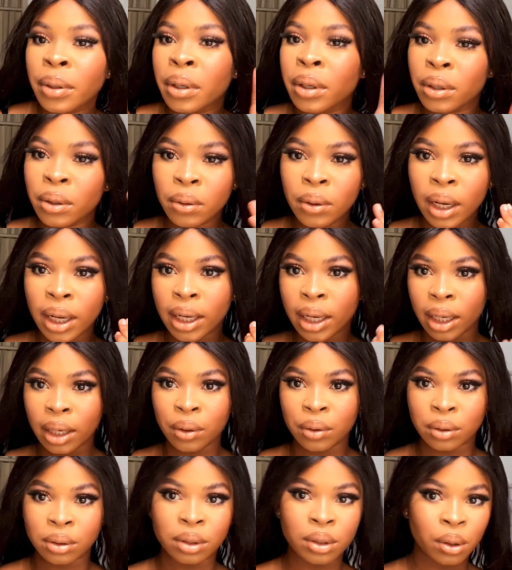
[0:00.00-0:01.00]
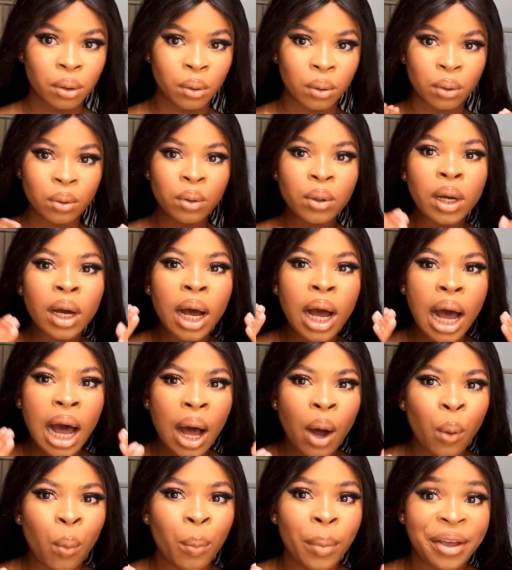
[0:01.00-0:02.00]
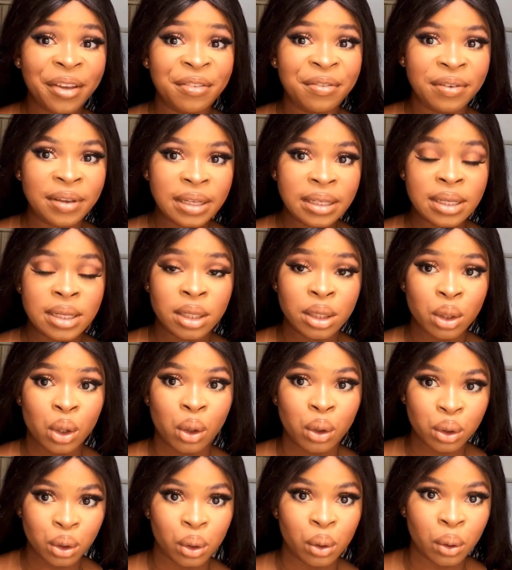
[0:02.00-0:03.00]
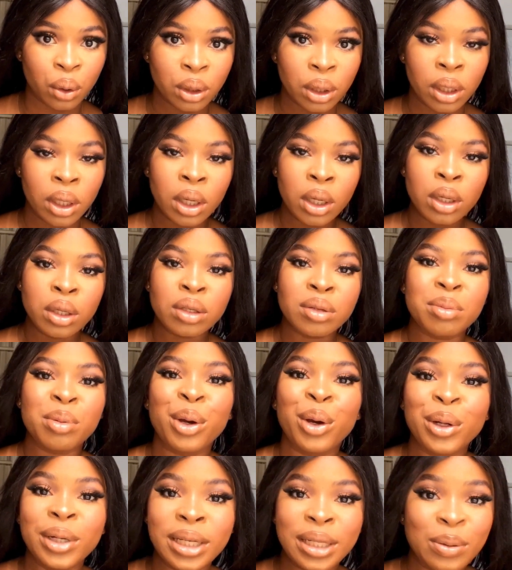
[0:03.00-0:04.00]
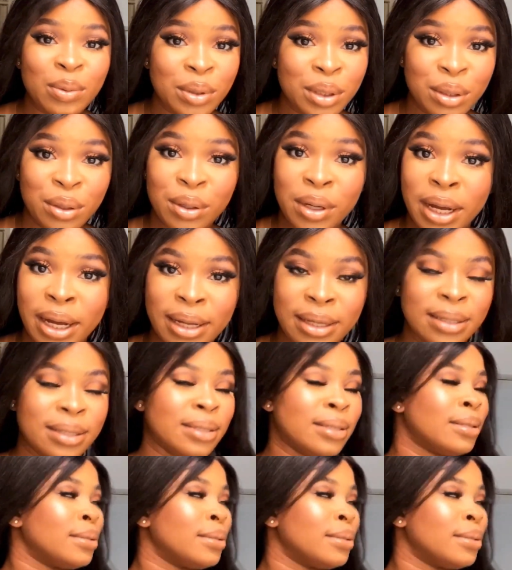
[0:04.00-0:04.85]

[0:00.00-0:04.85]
Look at that contour. Look how my face is contoured. To be honest with you guys,